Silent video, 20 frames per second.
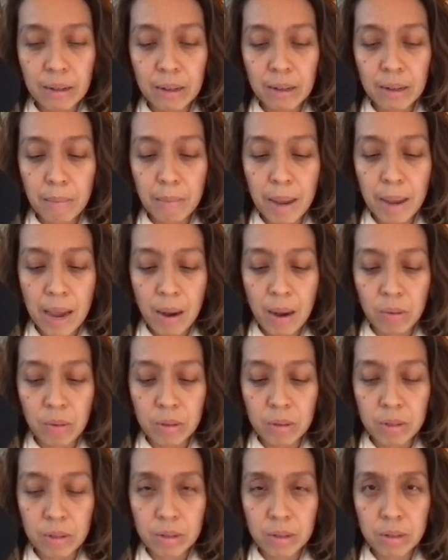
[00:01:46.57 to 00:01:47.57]
about
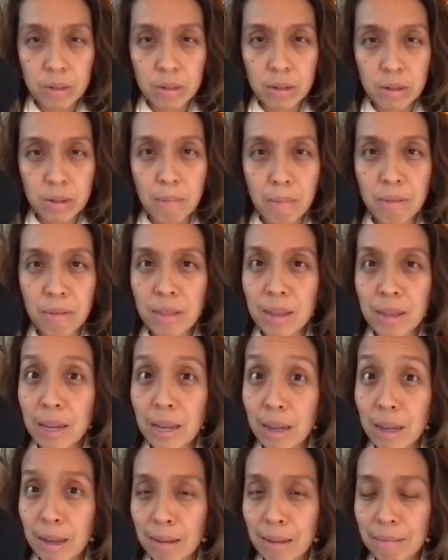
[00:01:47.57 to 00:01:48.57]

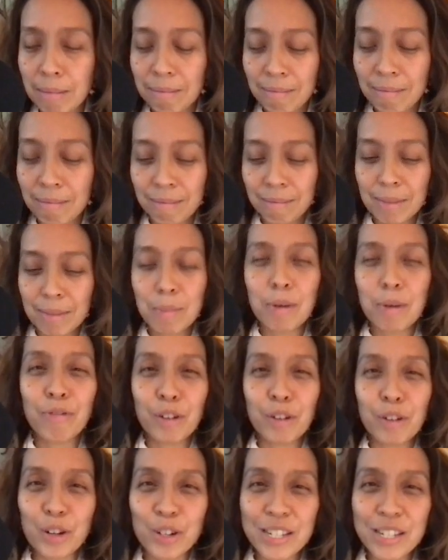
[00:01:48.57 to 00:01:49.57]
something, but
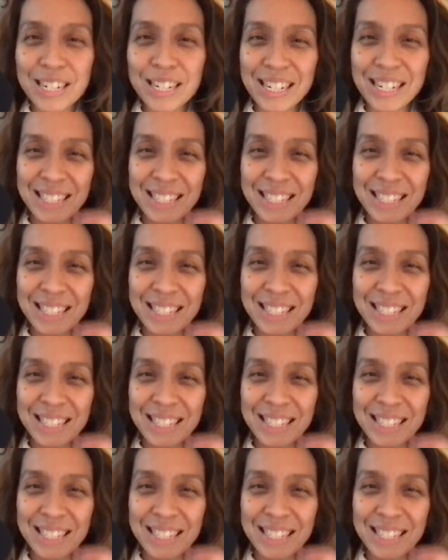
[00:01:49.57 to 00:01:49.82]
first